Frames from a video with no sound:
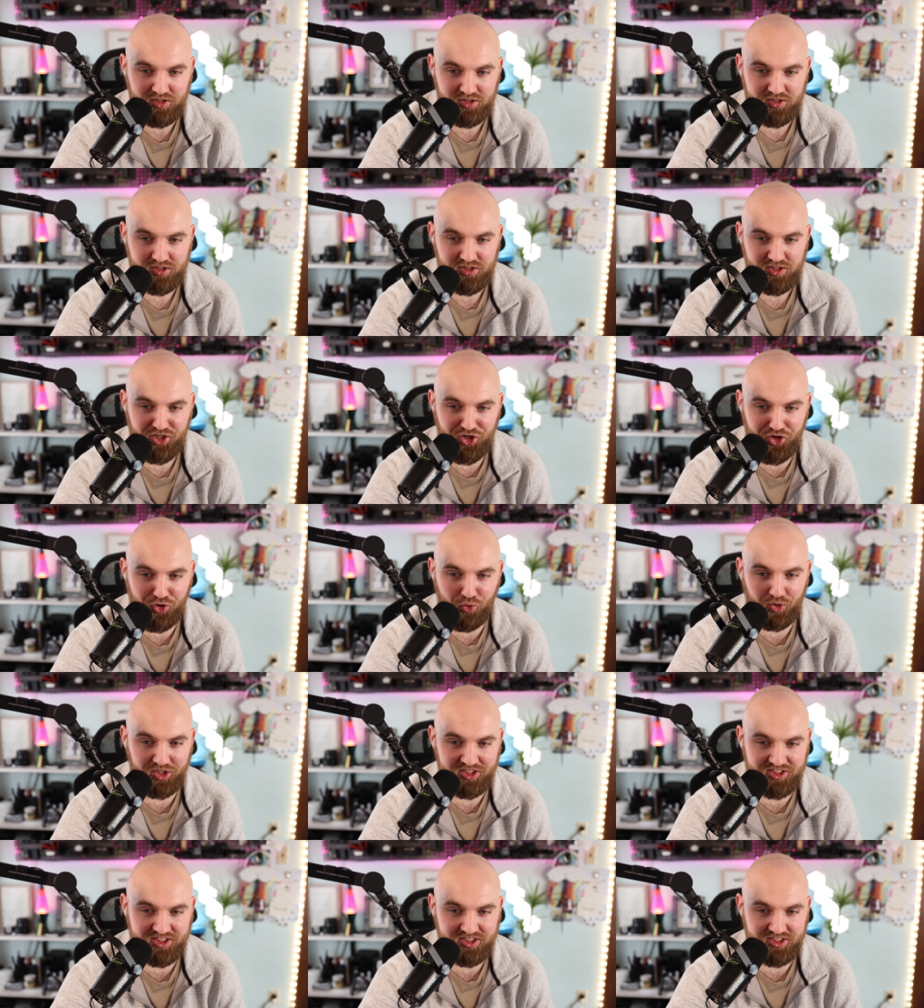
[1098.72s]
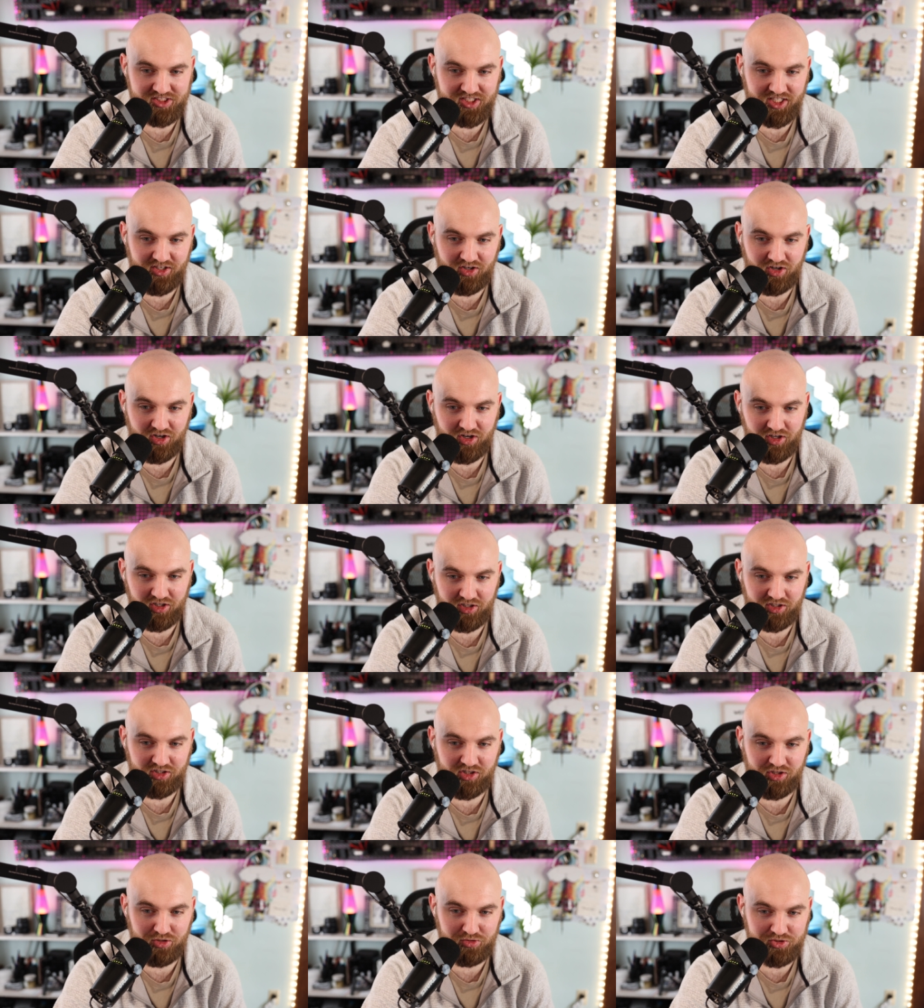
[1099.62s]
noises that aren't
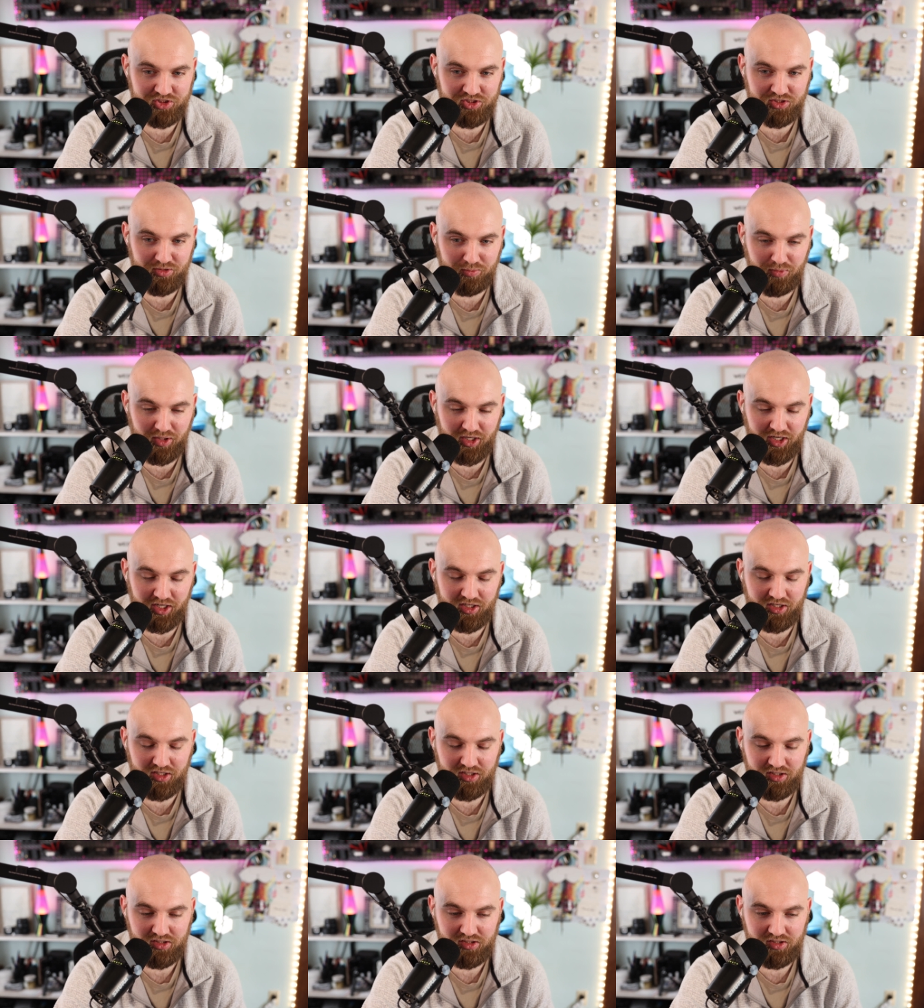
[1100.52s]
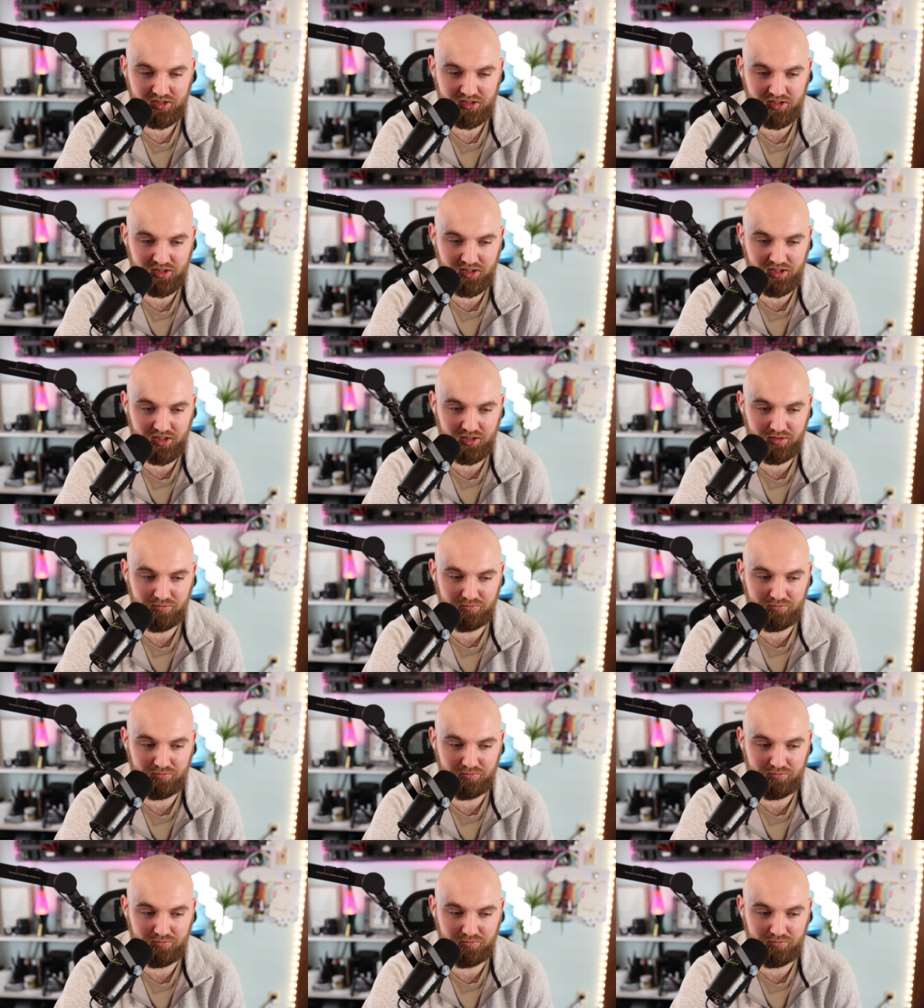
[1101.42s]
close to the mic. Um,